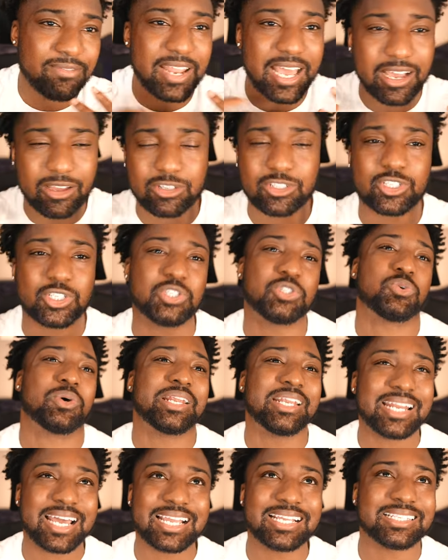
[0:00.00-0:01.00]
now is
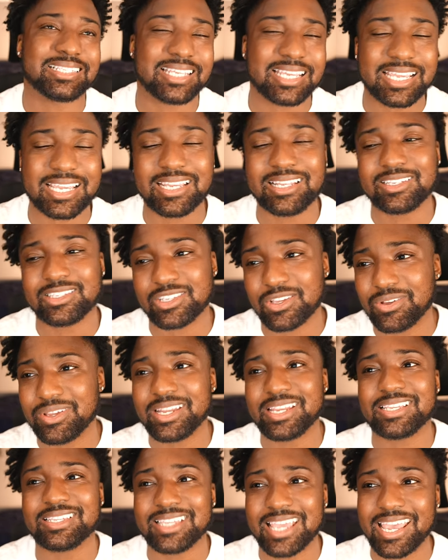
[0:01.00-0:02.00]
2019, so it
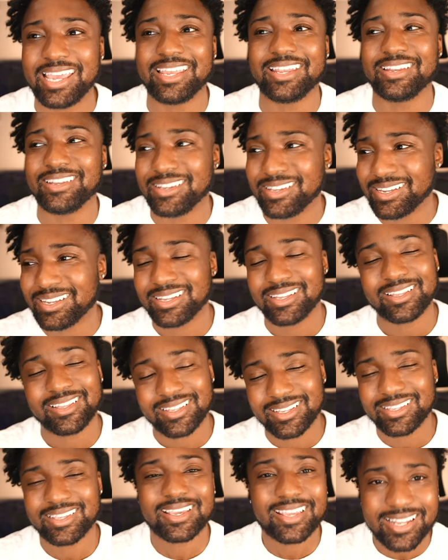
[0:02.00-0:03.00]
is getting
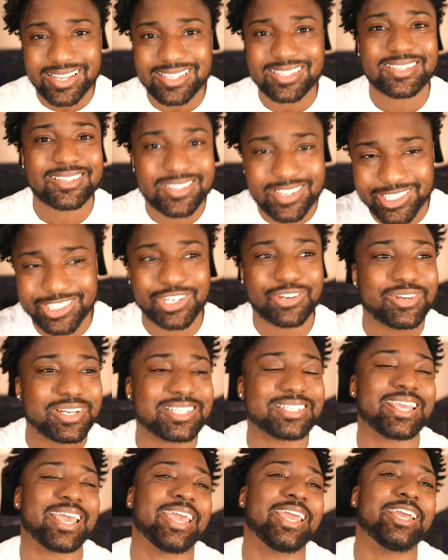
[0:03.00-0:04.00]
it is showing
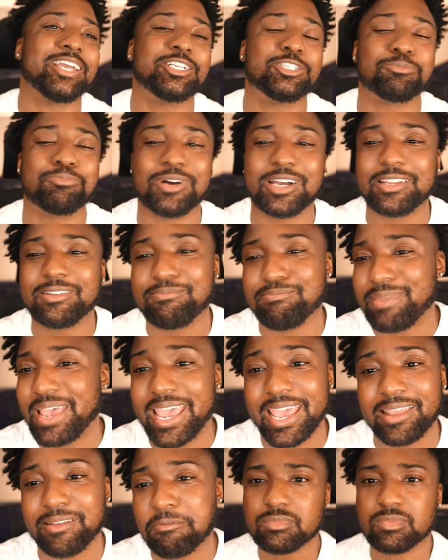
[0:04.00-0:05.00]
its age, but
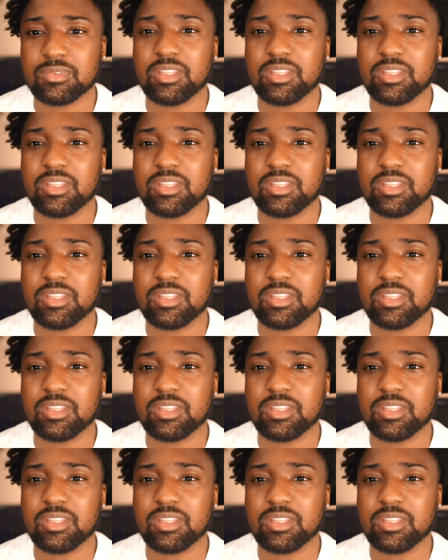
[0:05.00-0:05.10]
man.